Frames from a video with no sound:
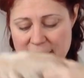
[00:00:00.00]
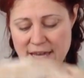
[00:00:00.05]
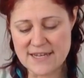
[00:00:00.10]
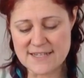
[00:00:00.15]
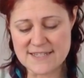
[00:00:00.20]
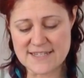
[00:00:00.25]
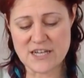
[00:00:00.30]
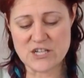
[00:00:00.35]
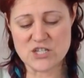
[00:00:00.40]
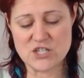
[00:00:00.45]

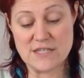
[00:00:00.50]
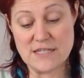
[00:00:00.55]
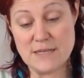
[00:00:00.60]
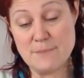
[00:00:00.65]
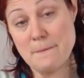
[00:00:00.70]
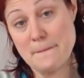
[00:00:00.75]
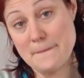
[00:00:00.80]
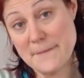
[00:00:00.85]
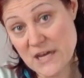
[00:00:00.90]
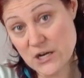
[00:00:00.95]
It's
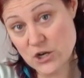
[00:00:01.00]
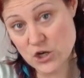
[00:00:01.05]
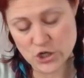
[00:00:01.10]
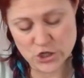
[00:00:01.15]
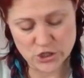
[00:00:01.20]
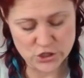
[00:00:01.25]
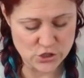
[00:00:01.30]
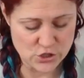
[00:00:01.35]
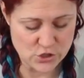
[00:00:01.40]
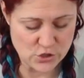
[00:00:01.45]
actually
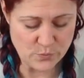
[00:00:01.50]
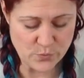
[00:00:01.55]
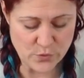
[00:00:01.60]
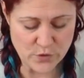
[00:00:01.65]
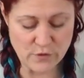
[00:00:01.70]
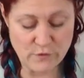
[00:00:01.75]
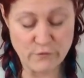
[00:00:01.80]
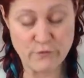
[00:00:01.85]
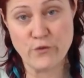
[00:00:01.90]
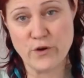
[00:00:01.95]
better to
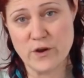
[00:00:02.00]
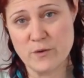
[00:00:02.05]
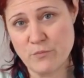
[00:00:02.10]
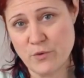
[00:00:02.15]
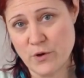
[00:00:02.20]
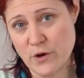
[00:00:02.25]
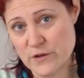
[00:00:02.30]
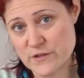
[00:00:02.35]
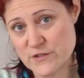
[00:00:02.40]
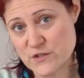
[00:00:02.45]
put the front
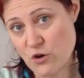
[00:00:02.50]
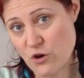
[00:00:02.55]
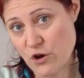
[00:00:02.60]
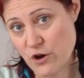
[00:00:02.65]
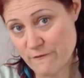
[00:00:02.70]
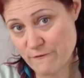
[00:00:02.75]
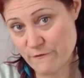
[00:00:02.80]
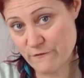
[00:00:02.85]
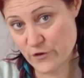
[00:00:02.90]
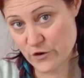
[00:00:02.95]
paws
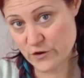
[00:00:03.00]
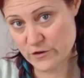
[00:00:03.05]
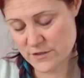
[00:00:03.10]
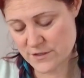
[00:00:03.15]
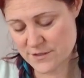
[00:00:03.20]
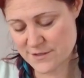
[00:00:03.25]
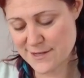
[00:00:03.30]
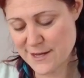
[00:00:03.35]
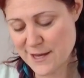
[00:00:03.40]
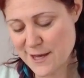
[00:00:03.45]
on
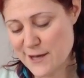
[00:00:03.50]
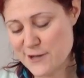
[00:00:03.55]
first.